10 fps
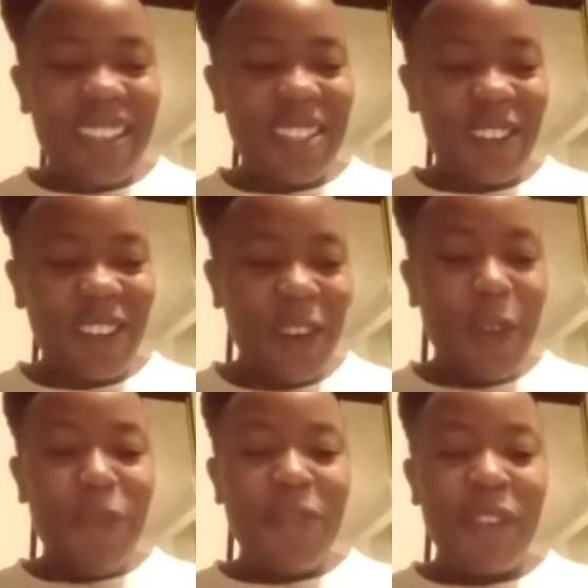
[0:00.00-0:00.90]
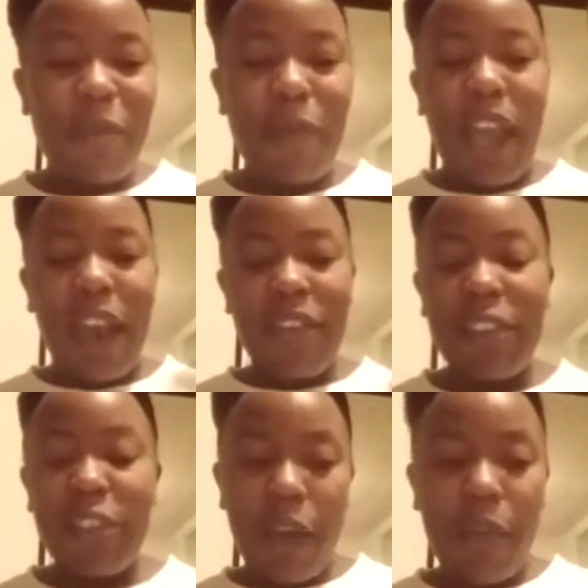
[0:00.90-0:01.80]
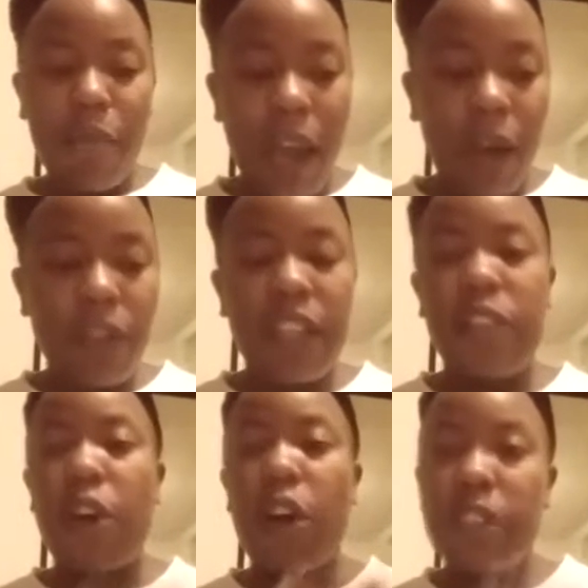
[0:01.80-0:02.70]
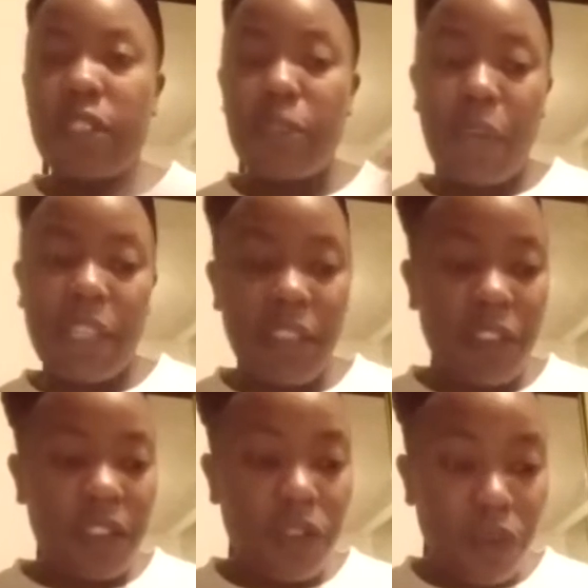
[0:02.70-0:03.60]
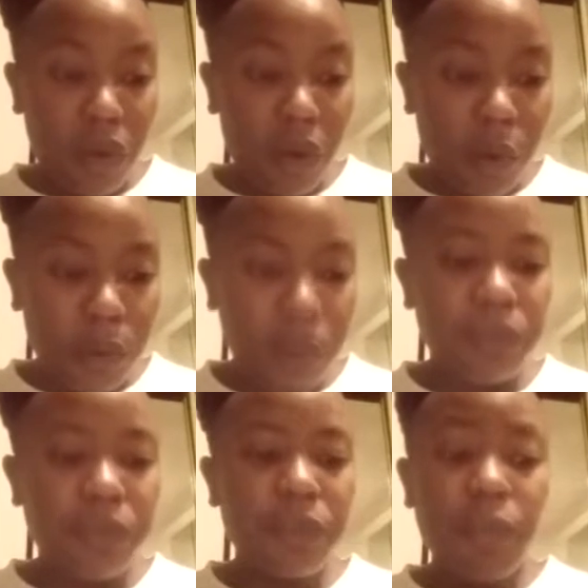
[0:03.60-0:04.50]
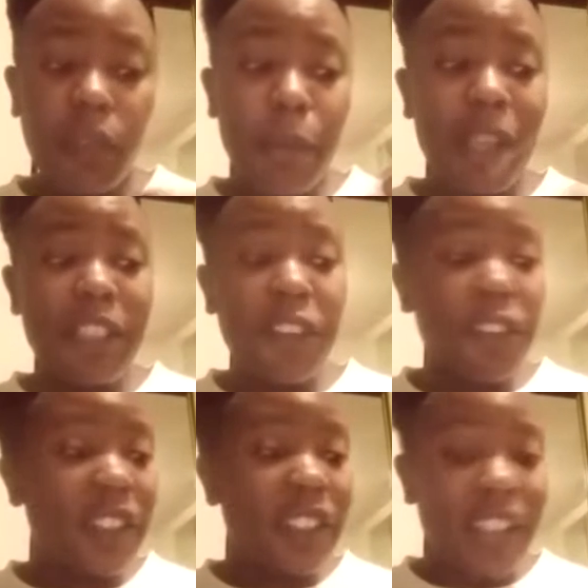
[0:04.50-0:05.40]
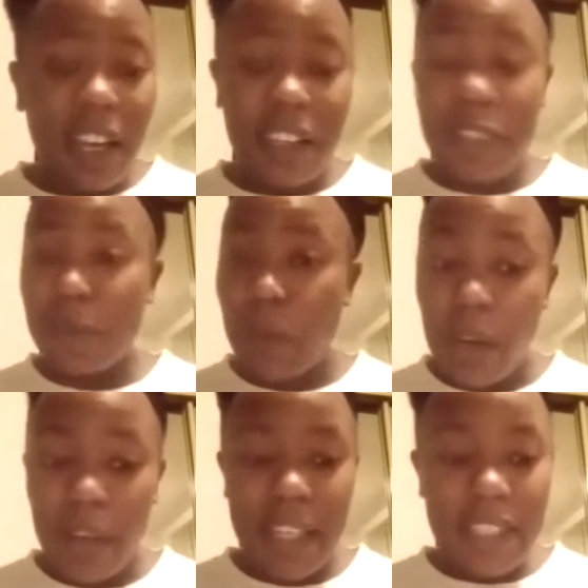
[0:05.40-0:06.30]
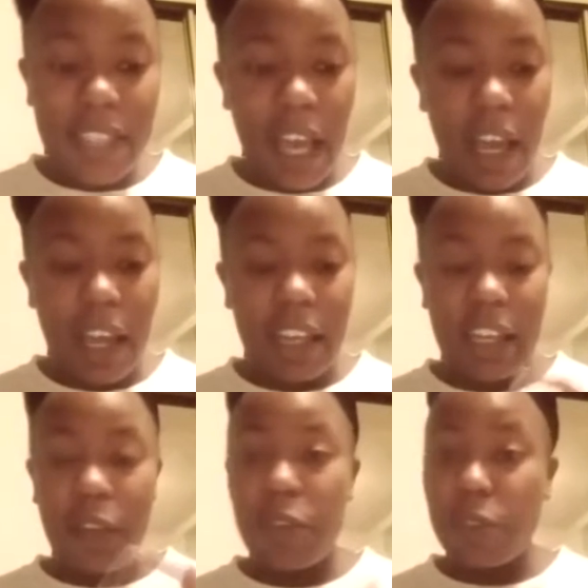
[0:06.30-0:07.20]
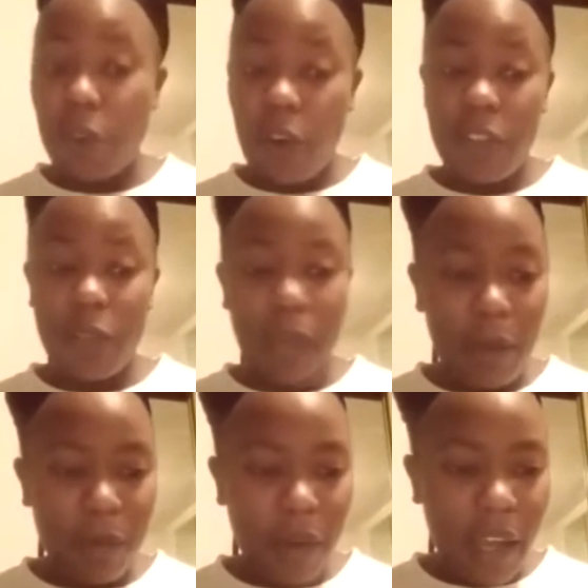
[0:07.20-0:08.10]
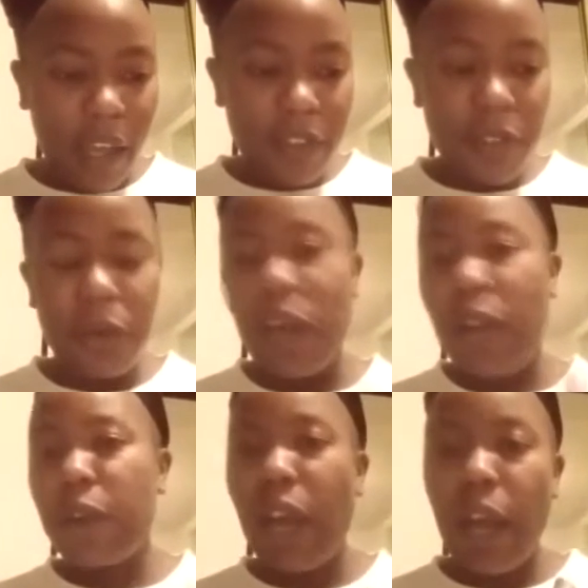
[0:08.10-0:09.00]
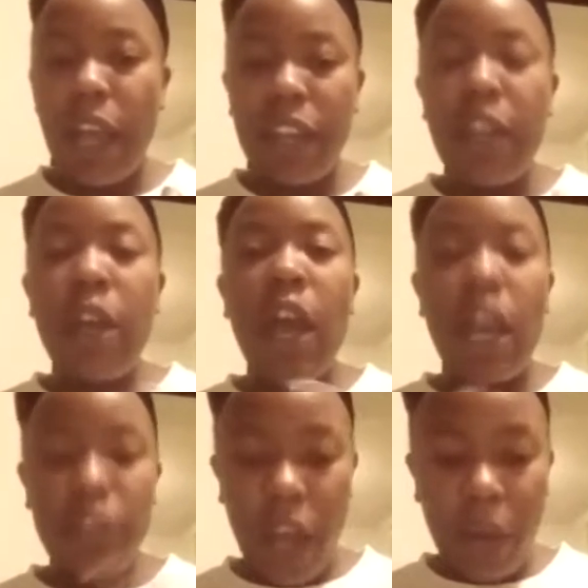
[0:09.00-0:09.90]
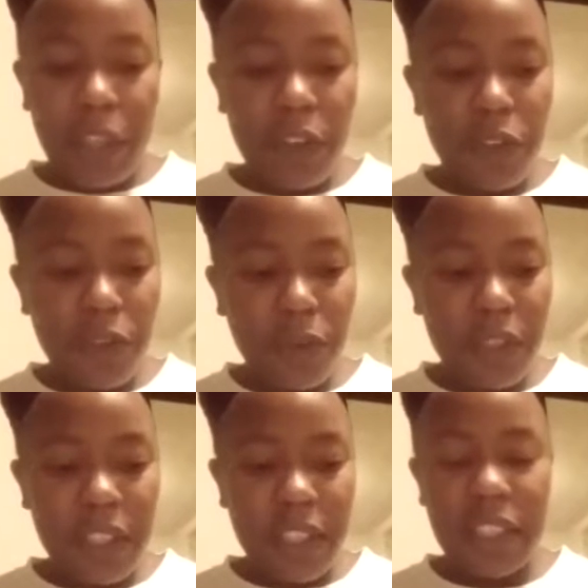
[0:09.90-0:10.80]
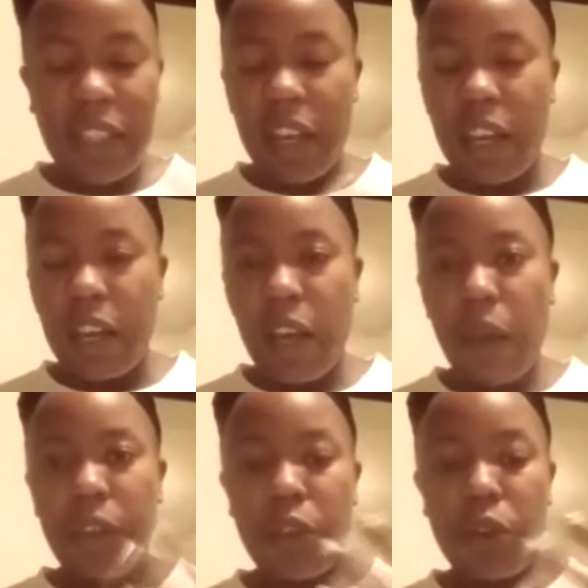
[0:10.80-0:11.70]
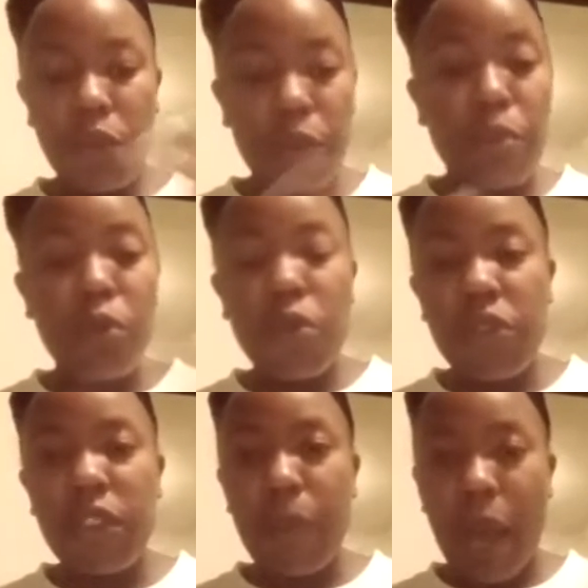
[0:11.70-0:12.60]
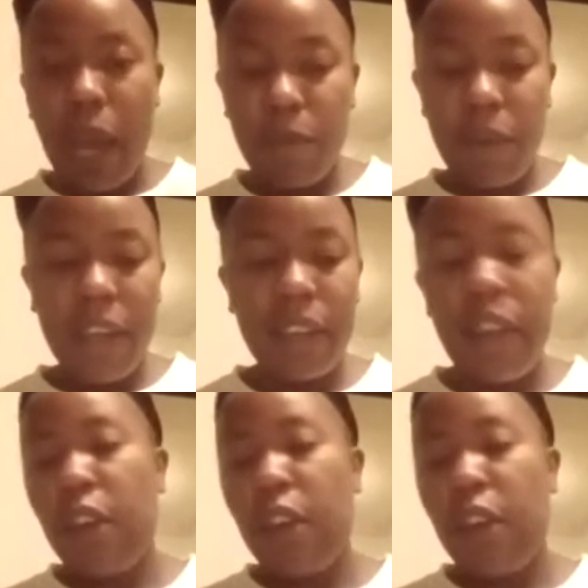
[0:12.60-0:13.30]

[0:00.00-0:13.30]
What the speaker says: So by having dry mouth, it causes bacteria to grow. Bacteria on the tongue as well is can also cause bad breath. So how can you do this? How can you remove the bad breath?